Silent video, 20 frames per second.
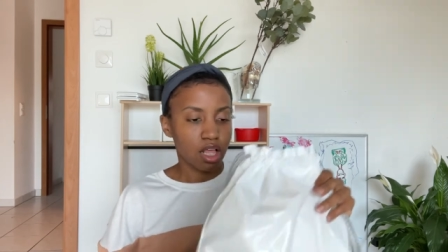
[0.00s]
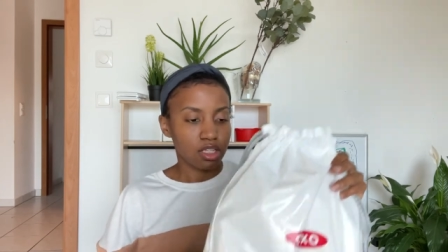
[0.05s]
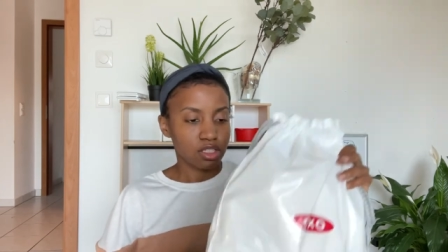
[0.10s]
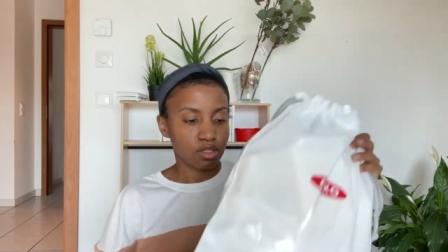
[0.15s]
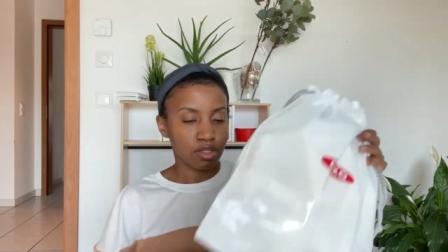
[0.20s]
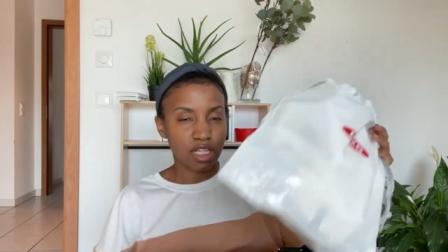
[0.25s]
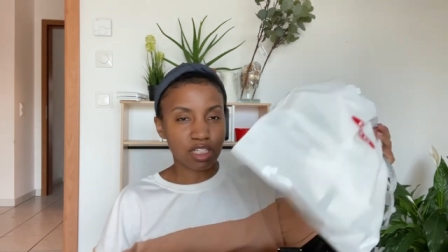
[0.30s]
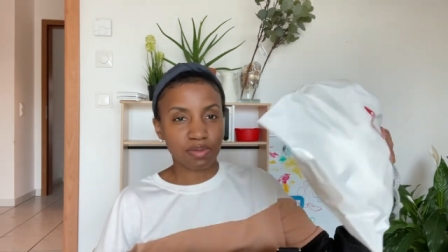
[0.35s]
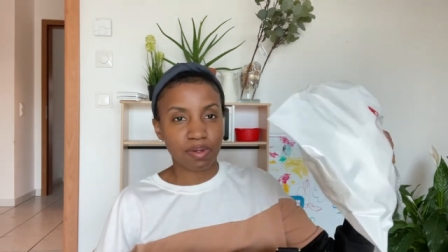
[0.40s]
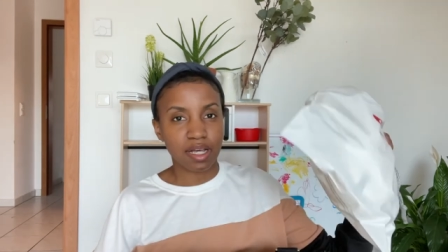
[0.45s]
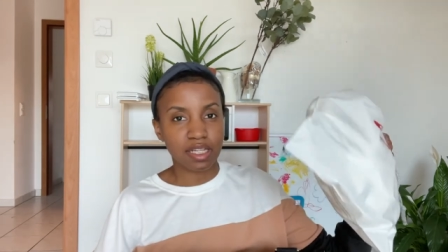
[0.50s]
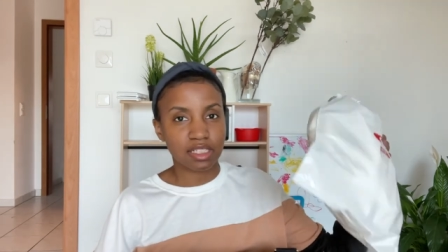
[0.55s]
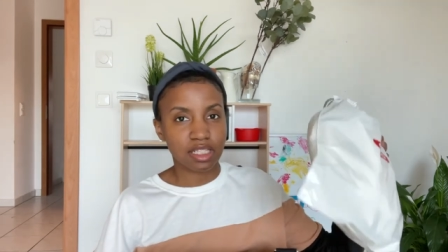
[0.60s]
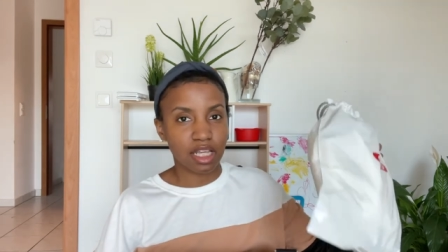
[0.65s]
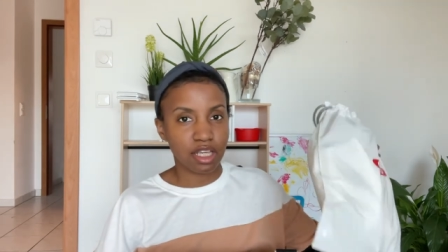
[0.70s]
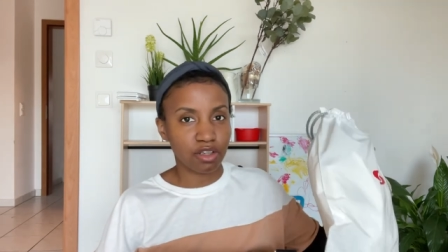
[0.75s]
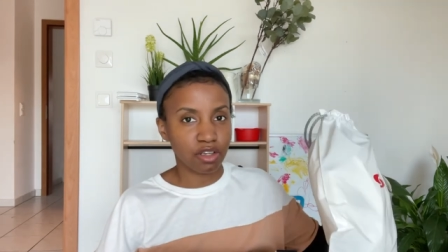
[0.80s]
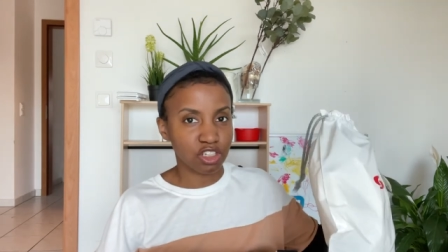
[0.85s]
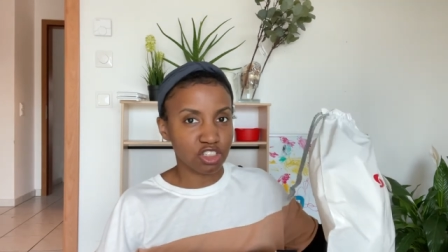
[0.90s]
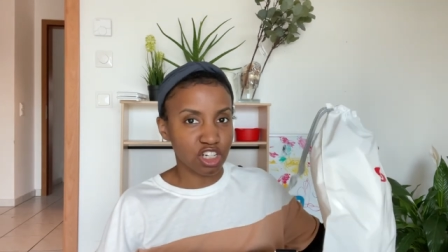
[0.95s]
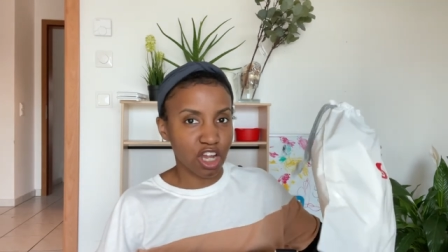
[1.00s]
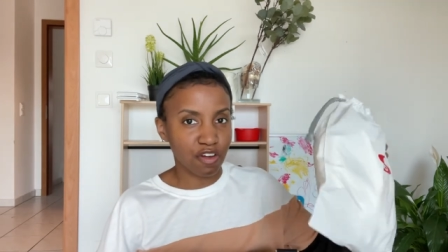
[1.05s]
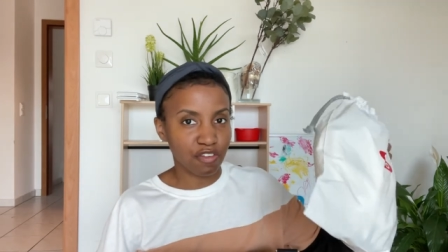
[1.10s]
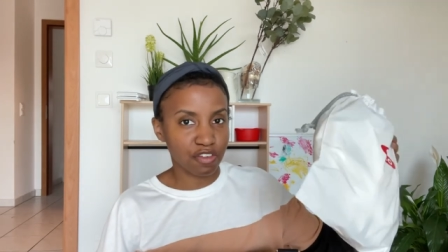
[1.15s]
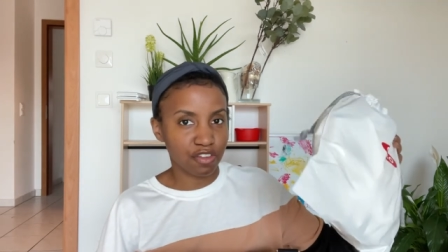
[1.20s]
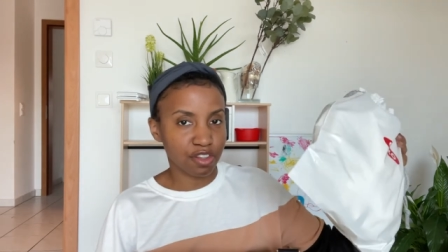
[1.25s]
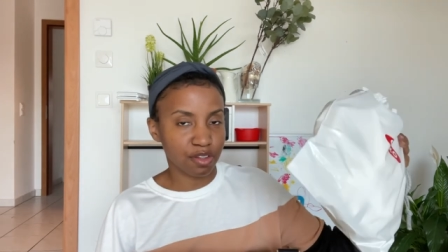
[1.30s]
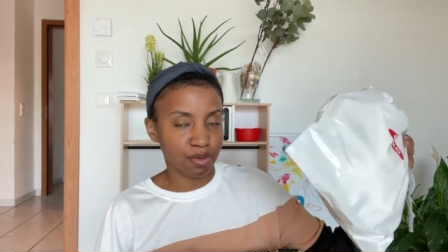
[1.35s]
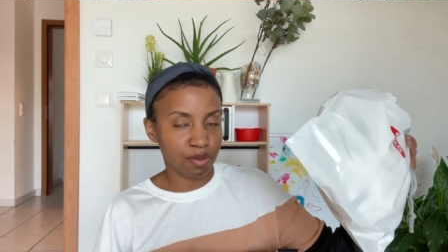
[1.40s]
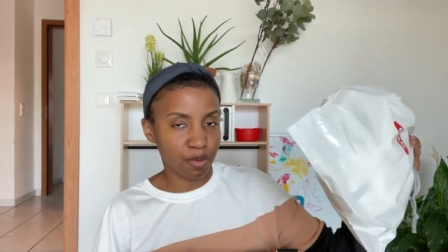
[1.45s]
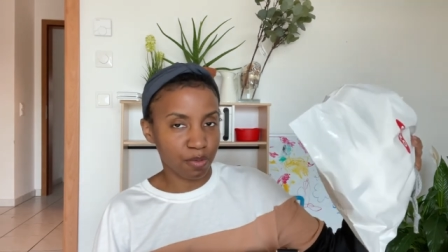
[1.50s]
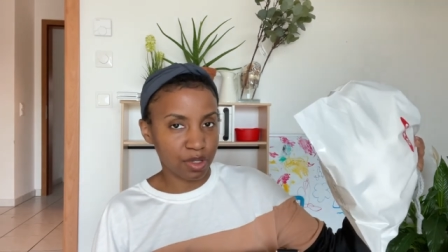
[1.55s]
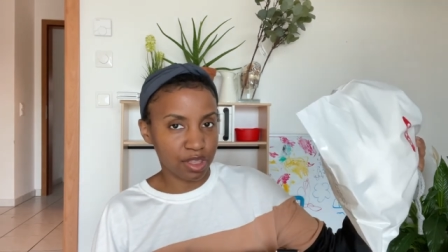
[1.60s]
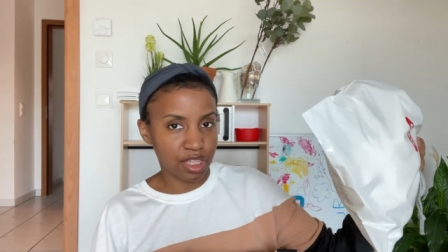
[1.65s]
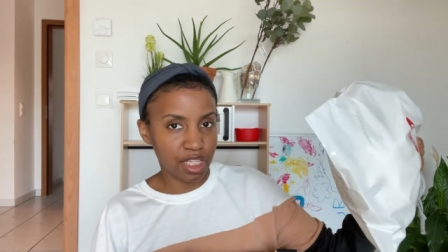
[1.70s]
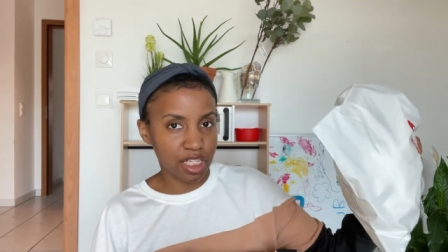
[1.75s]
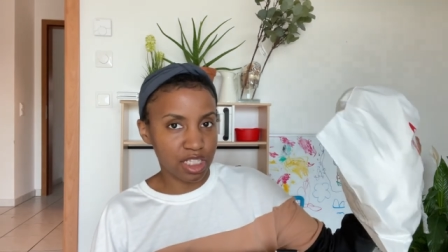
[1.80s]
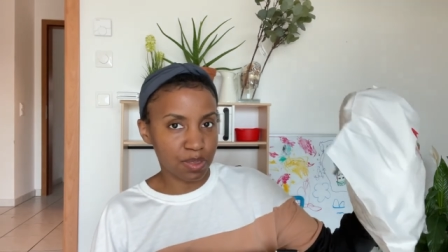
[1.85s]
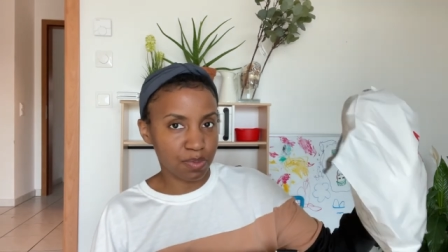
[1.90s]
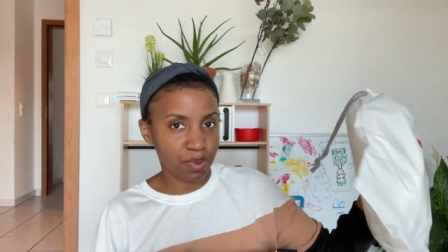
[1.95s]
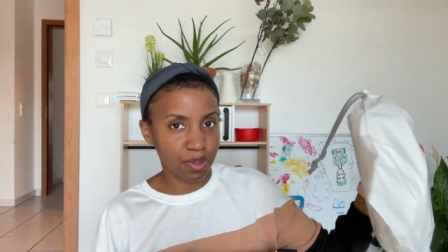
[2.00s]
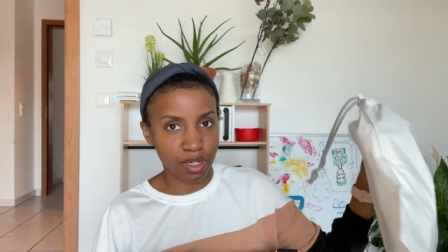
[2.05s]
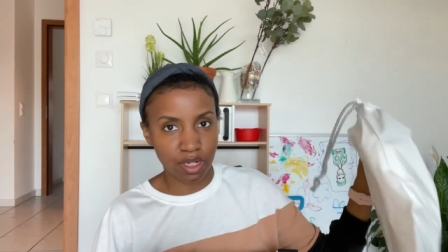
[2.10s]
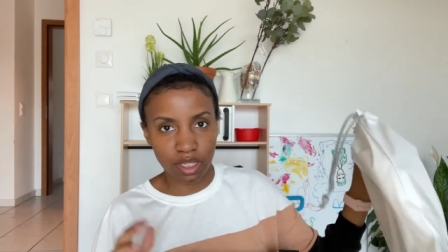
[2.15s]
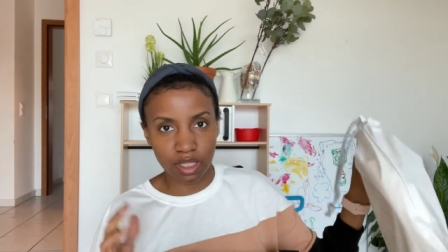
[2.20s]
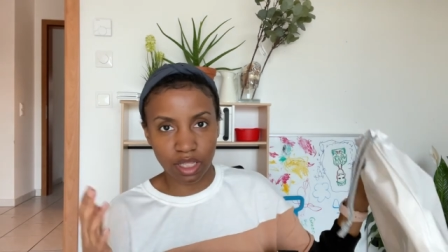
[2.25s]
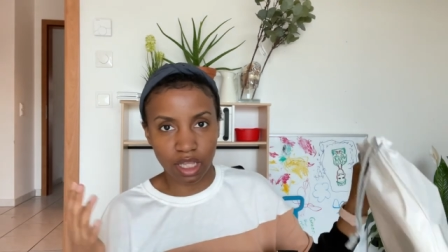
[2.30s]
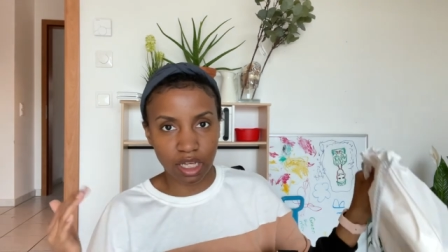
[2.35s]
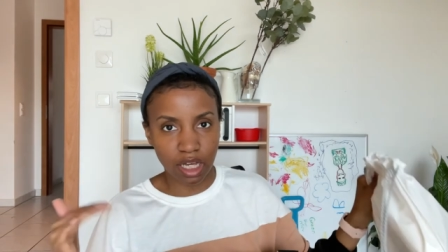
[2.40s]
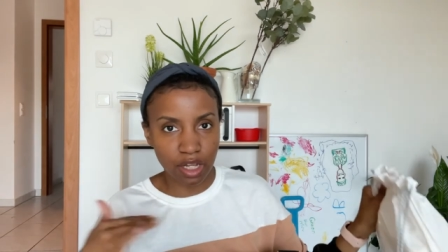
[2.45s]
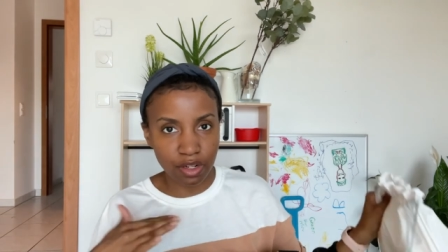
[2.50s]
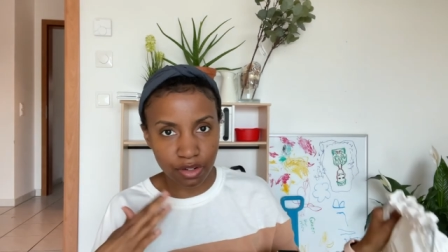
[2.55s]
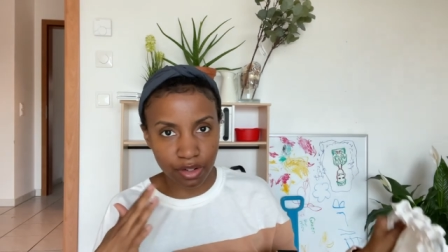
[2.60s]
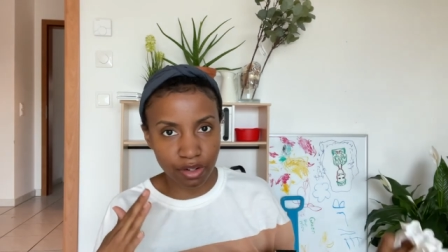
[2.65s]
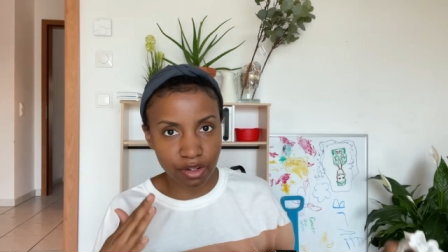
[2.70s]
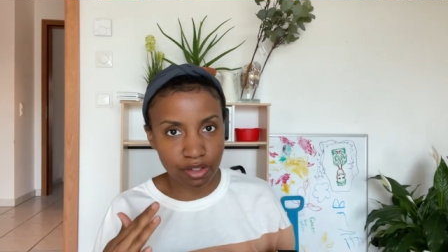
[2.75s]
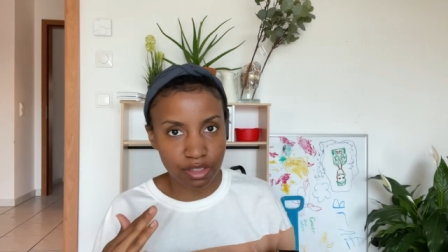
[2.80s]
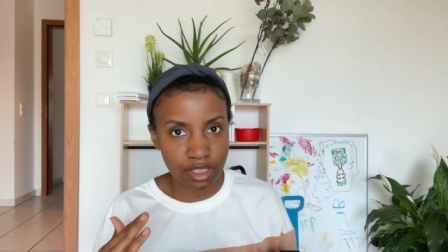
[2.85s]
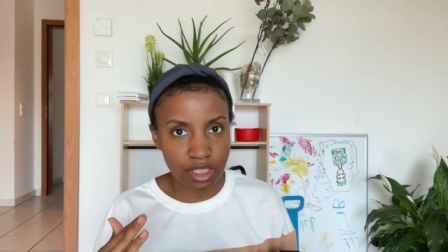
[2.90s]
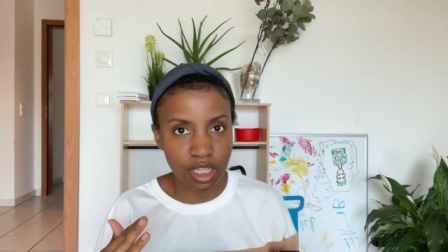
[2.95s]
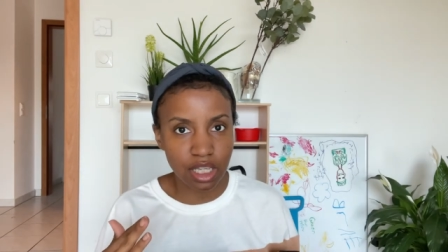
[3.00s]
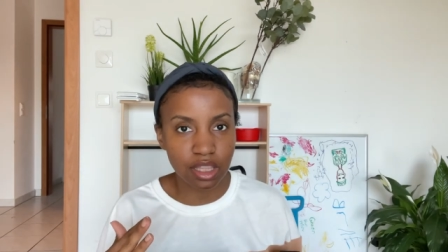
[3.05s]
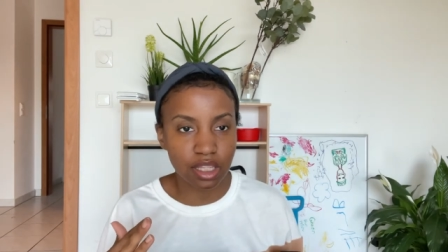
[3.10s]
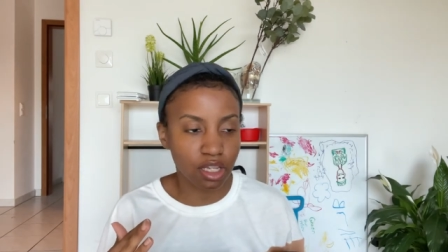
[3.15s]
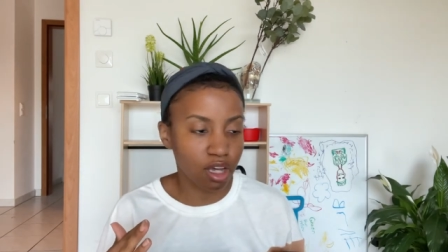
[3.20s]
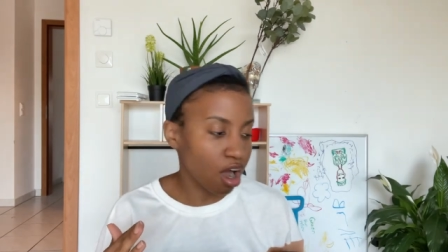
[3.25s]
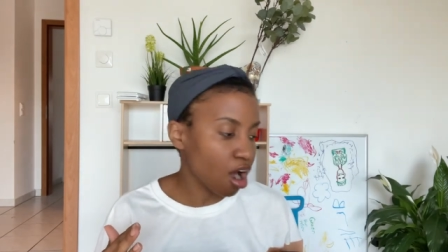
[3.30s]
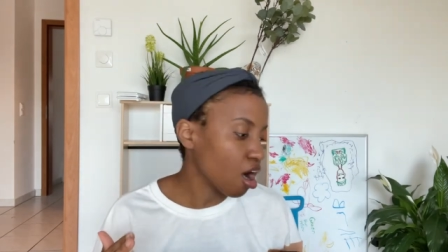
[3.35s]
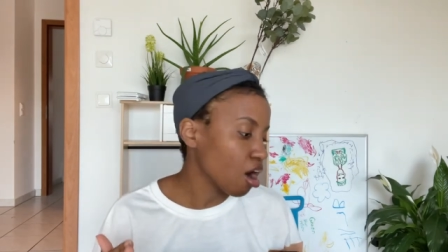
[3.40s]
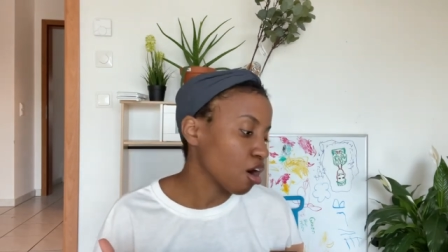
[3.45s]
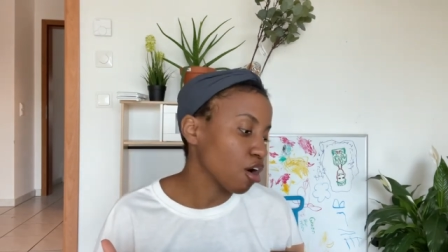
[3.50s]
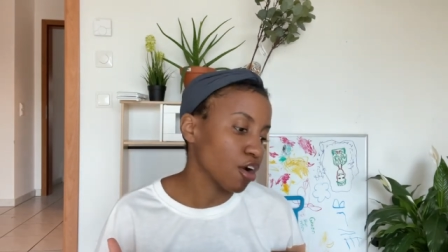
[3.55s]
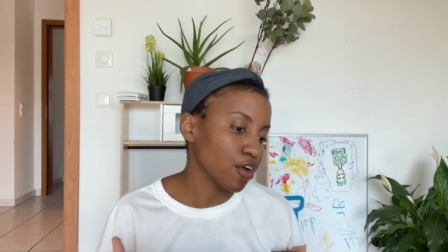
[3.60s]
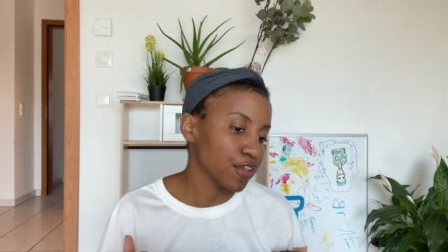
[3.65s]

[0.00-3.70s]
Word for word: So that's why I say you can travel with this and put it like under your seat in the car